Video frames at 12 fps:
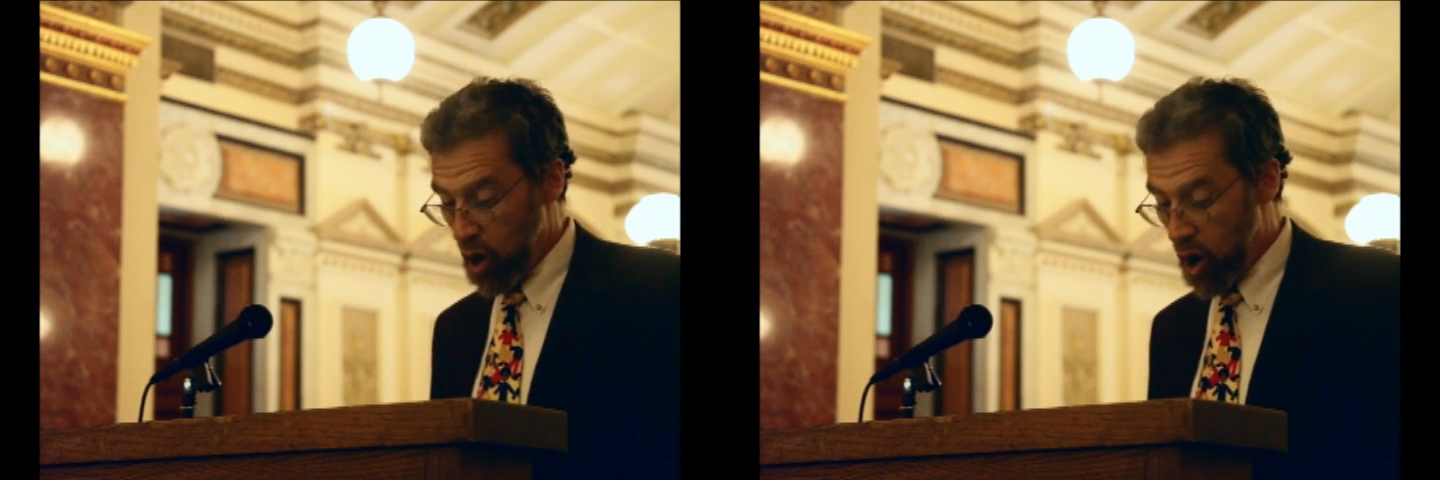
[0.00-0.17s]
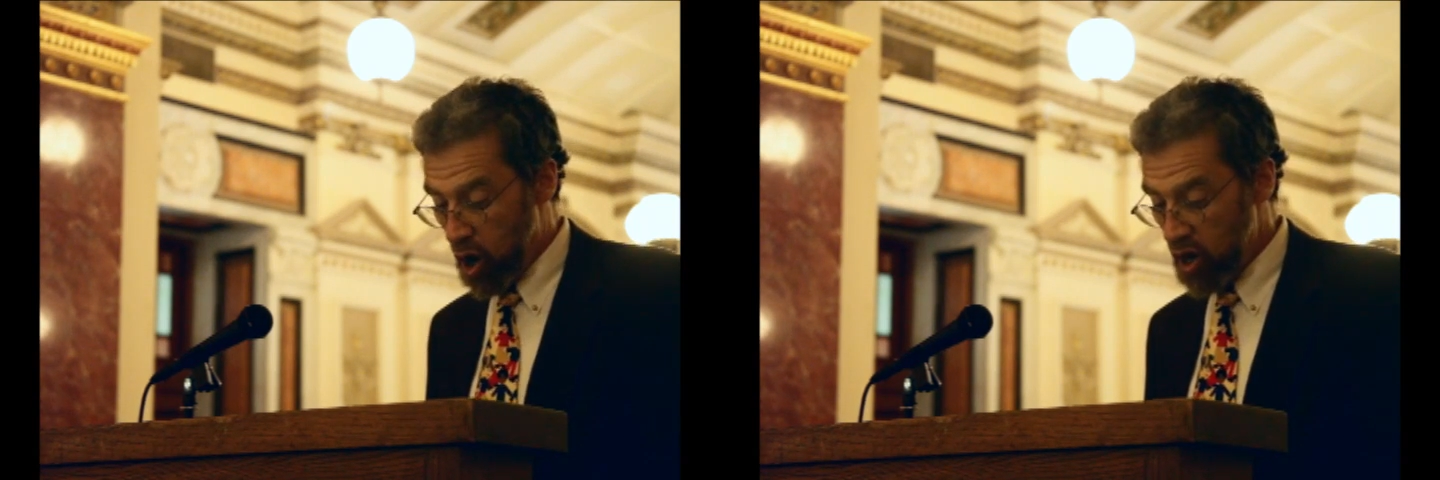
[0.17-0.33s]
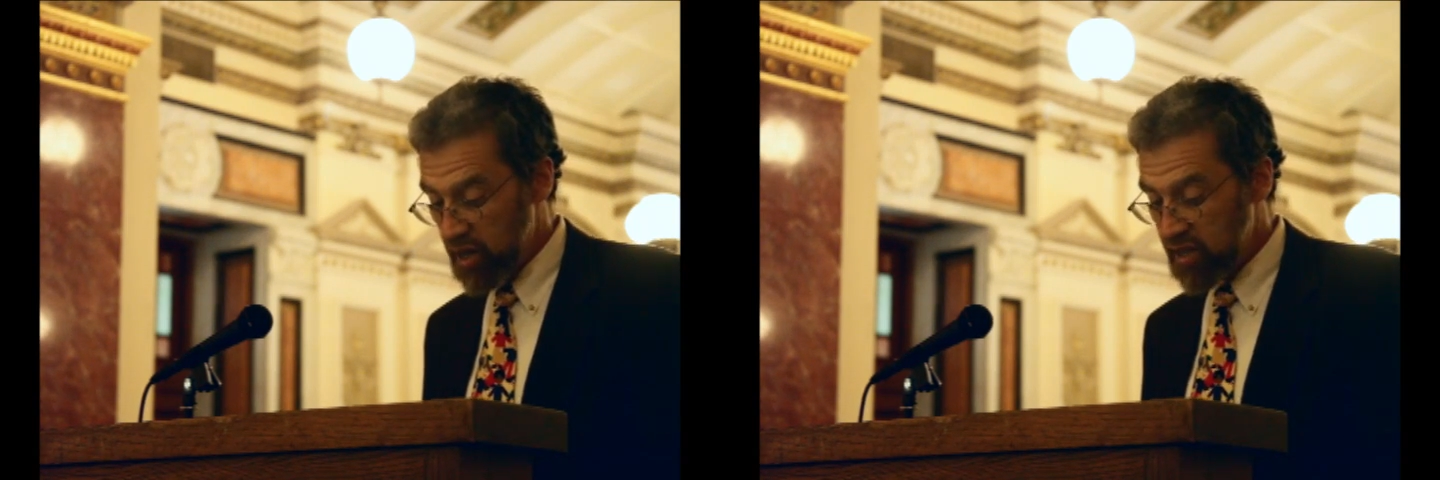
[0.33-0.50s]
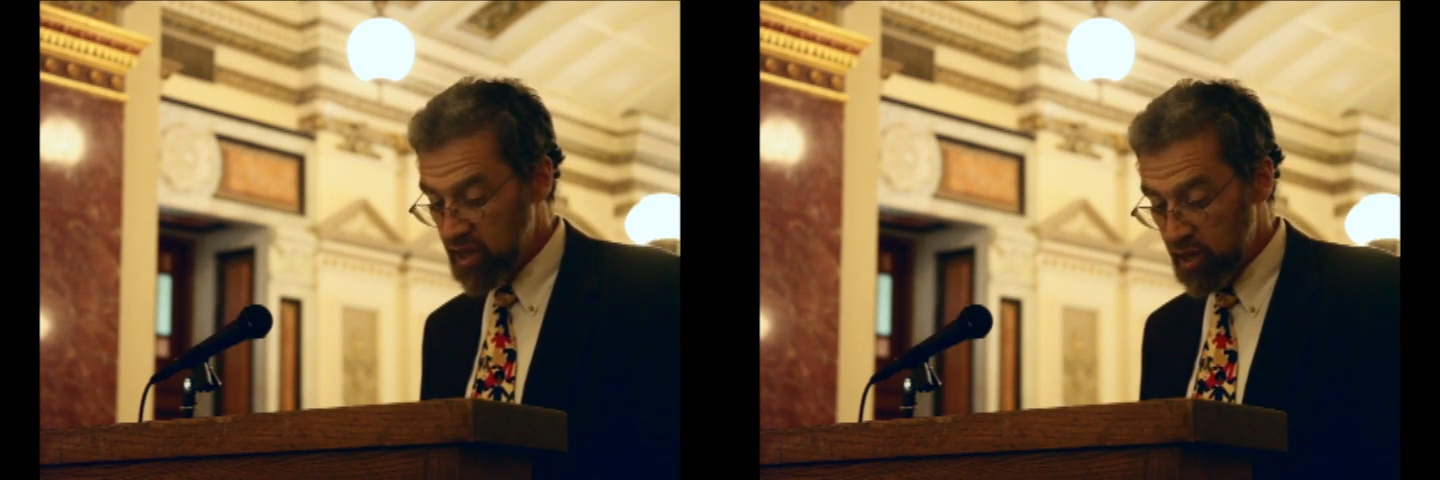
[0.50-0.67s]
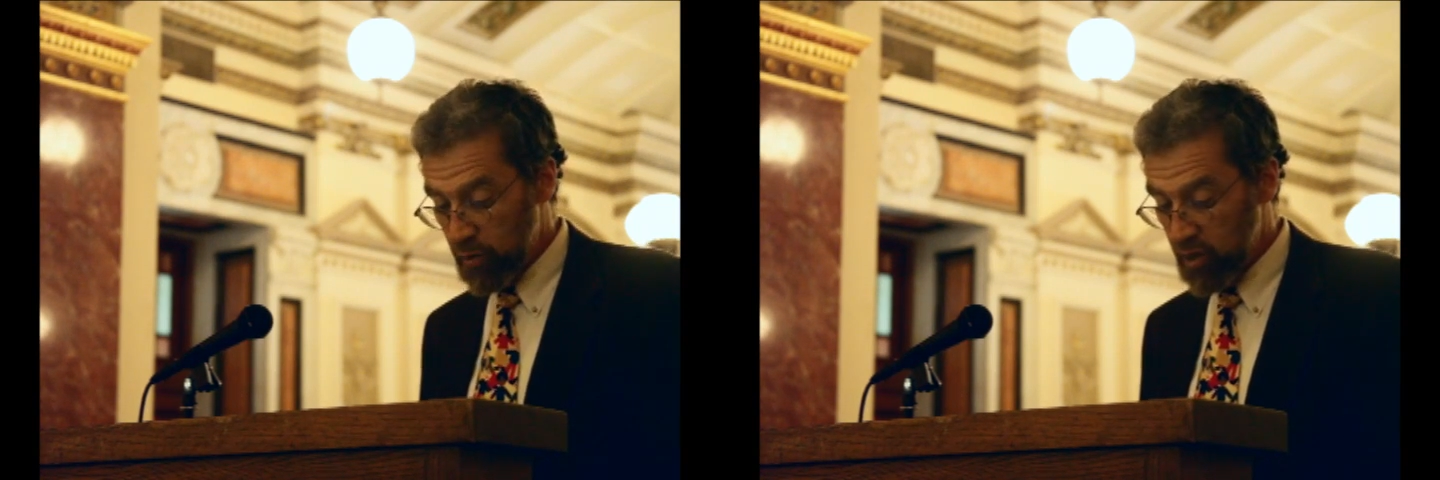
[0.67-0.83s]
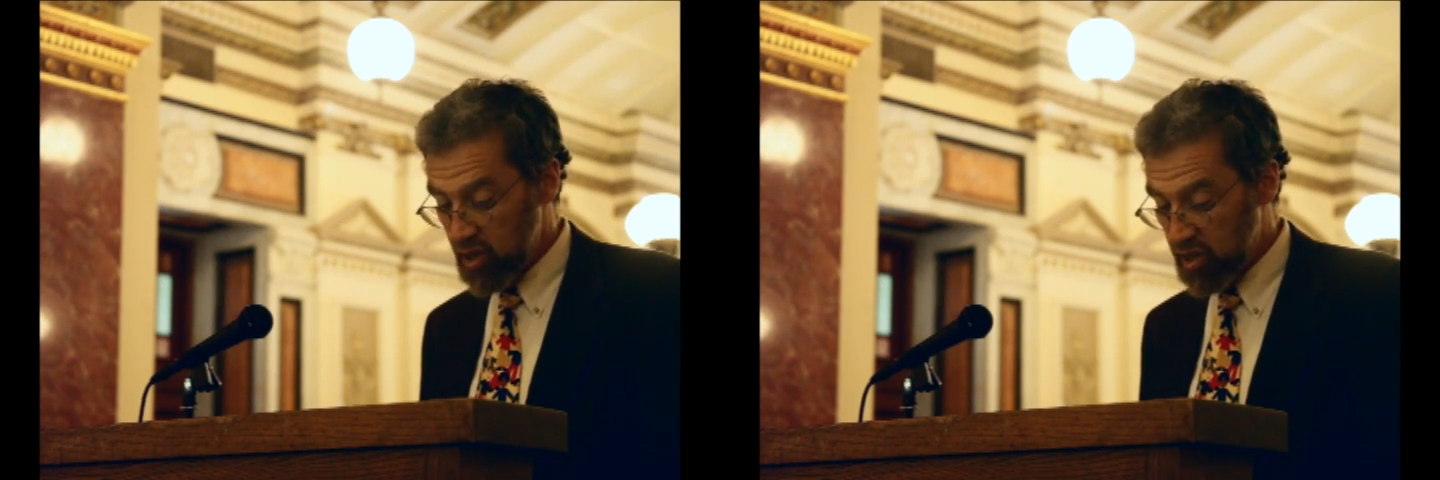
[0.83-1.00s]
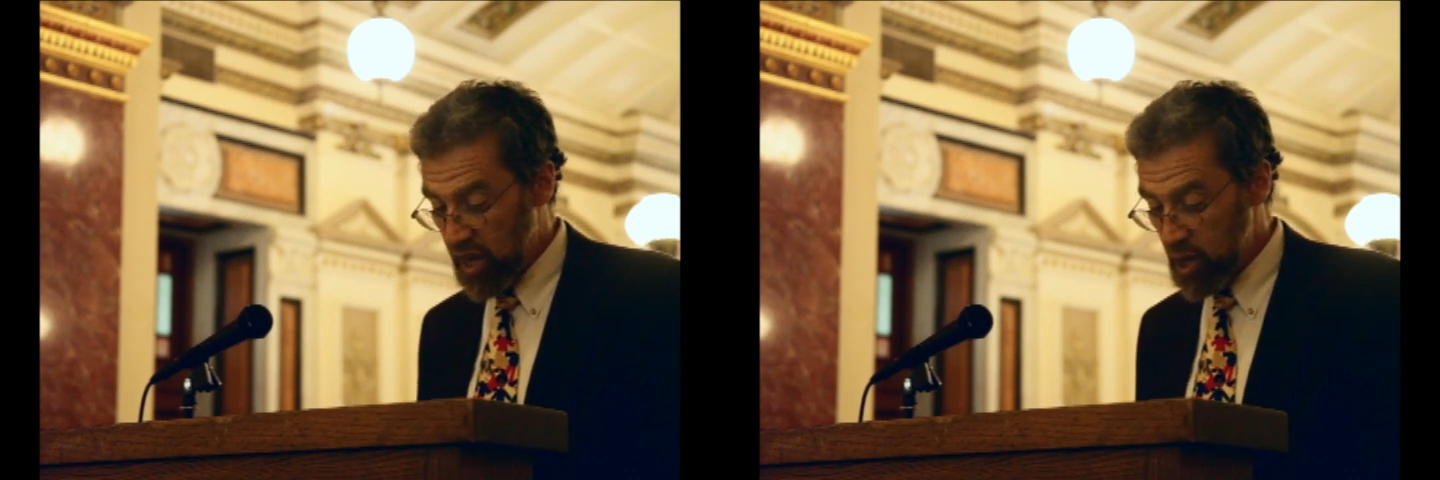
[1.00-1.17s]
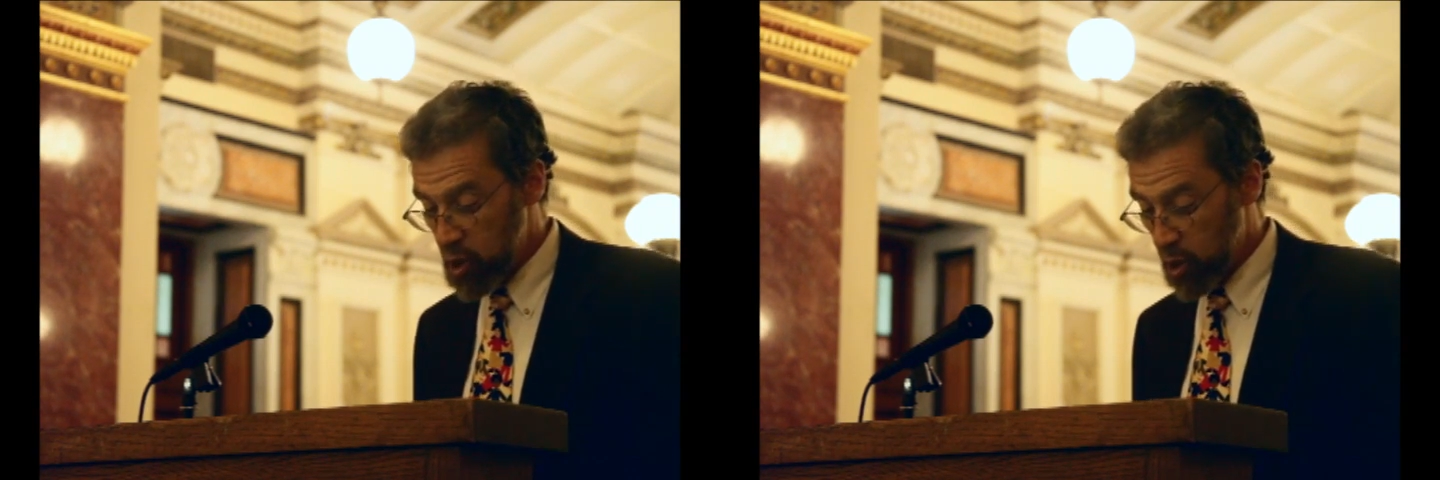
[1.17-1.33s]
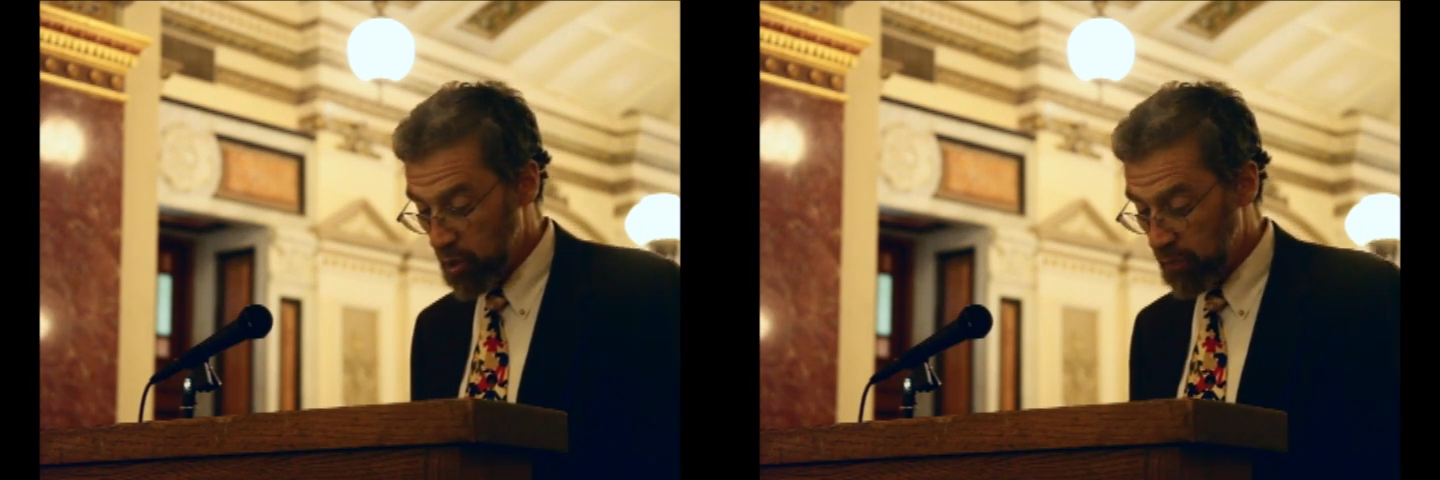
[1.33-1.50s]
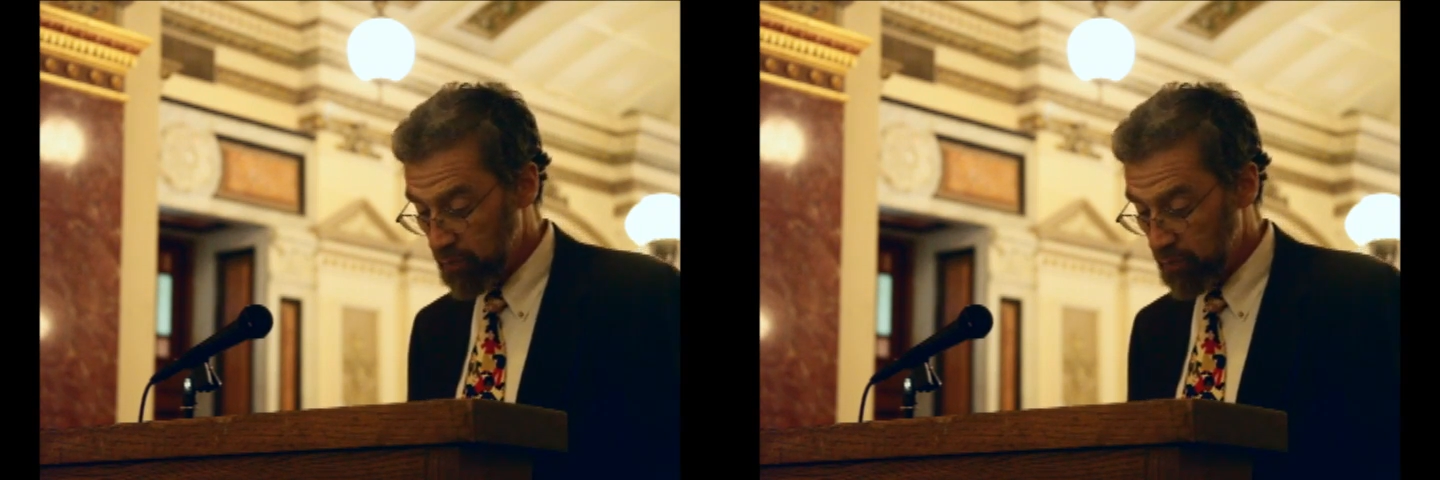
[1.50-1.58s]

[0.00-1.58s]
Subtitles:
are in serious danger